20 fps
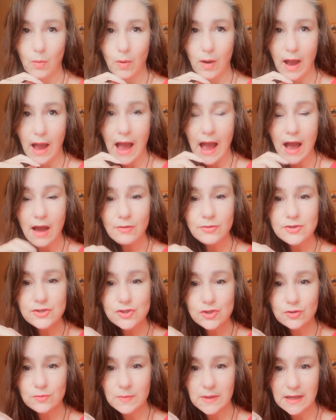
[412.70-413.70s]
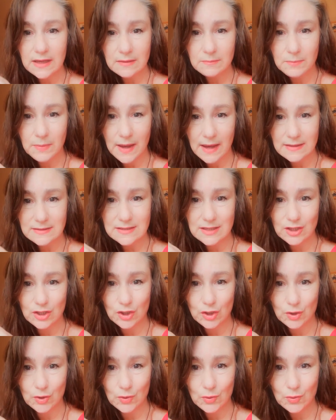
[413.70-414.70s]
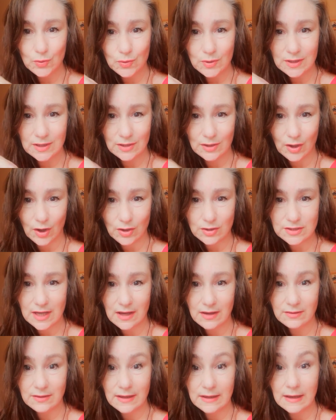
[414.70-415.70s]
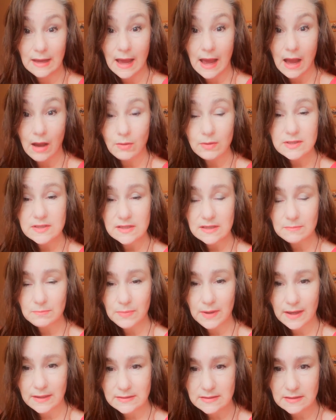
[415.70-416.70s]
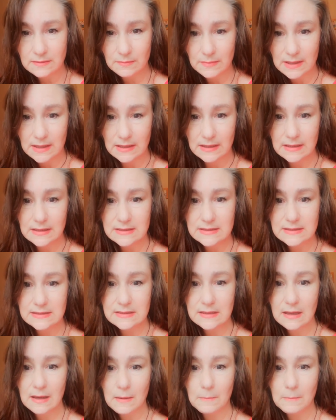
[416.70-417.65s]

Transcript: How this could be impacting you in lockdown and how it's impacted me is